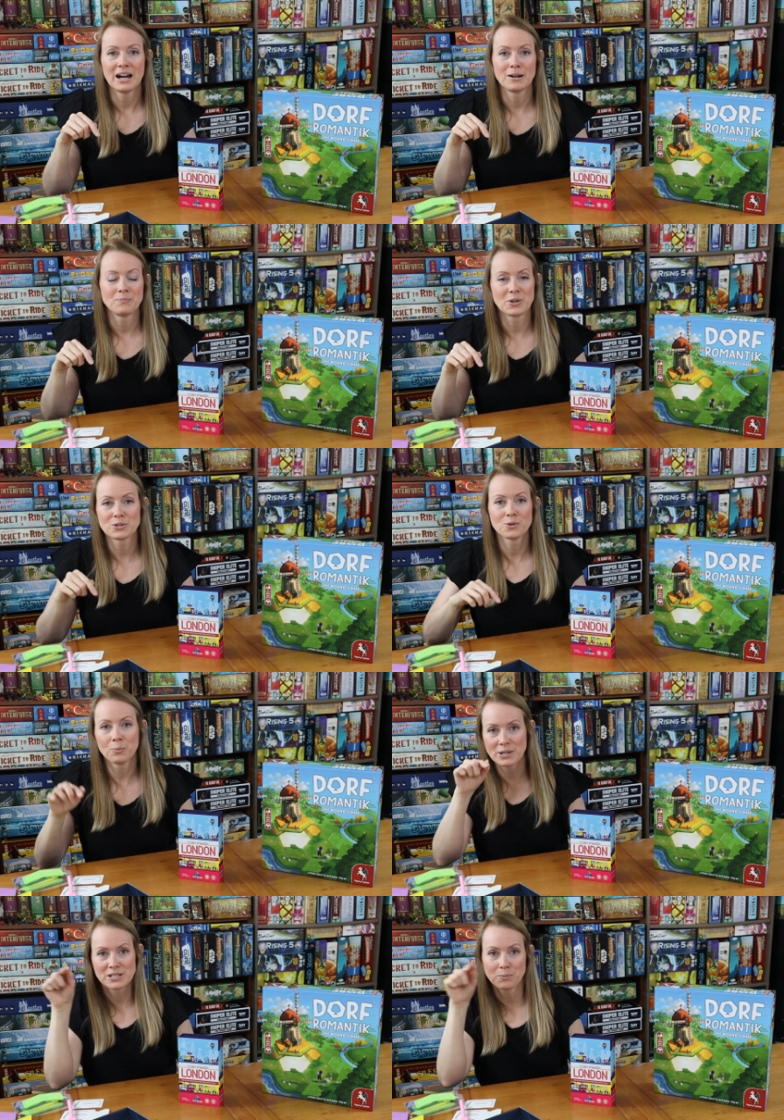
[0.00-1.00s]
um, there's no
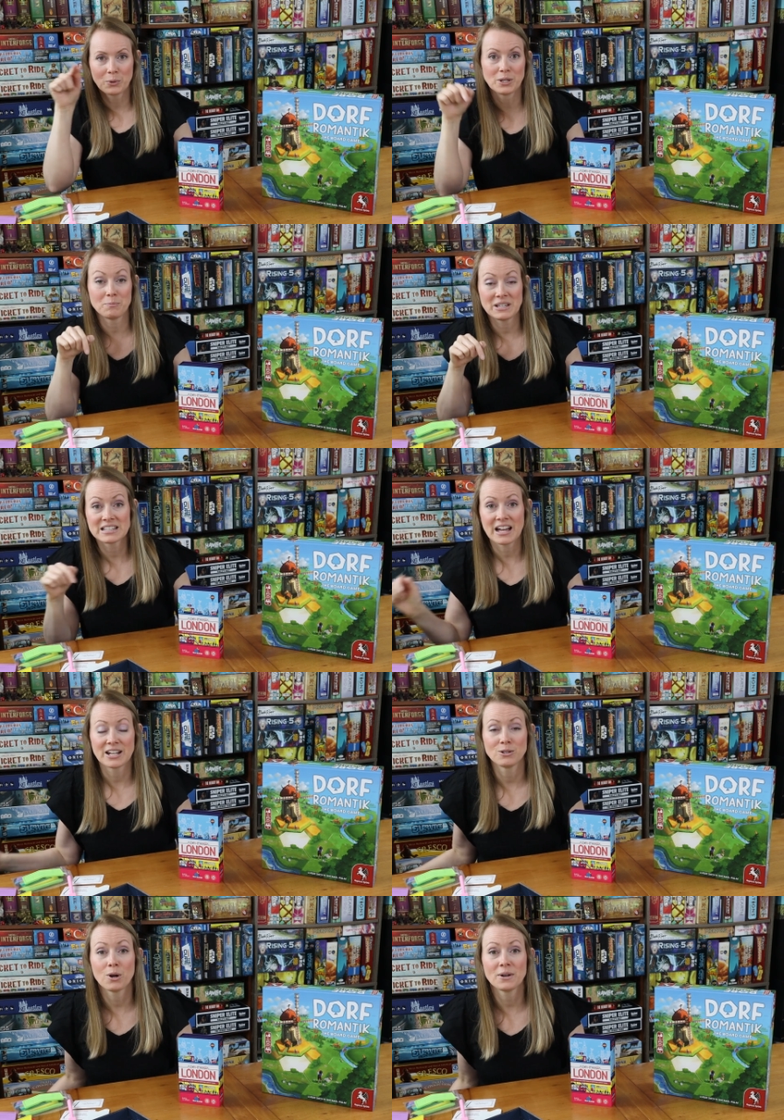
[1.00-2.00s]
place to put it
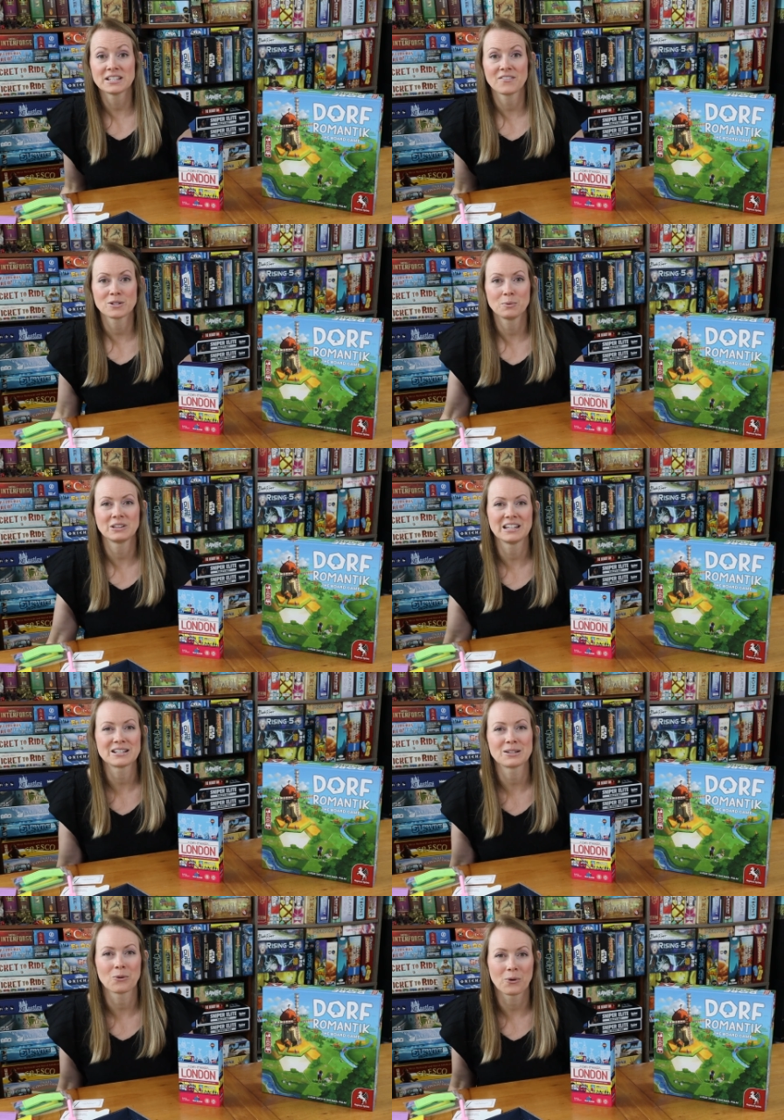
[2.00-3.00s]
beside. You always have to put
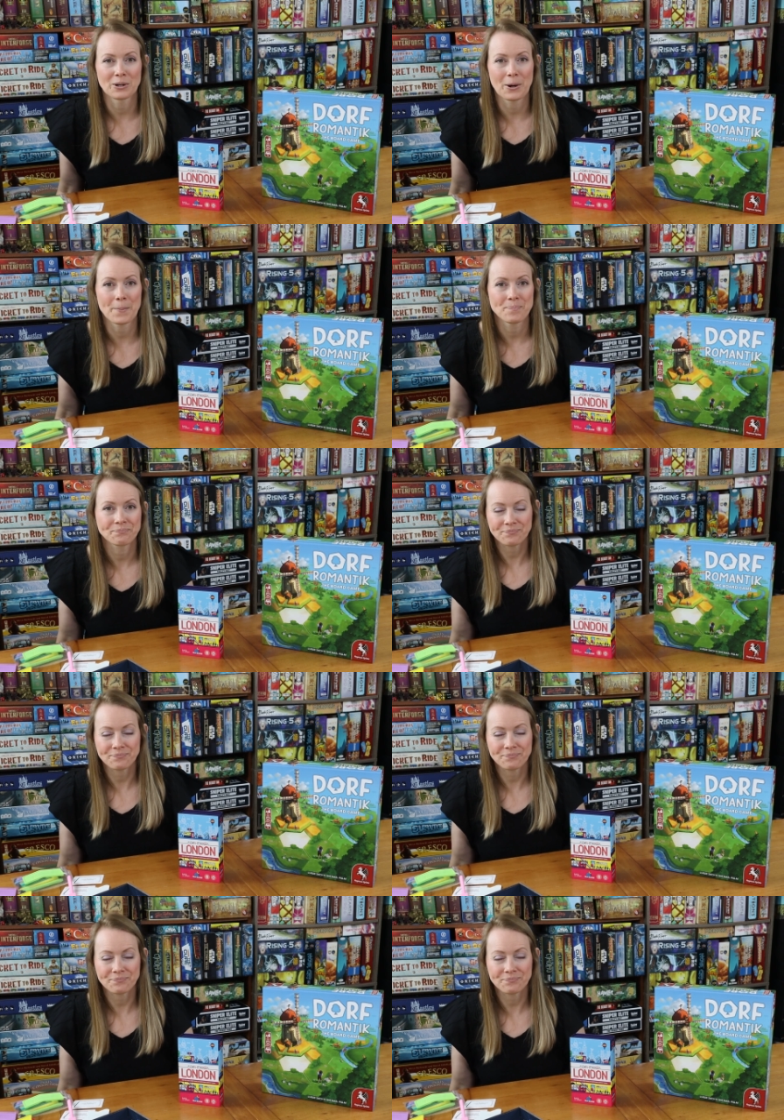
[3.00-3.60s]
things in order.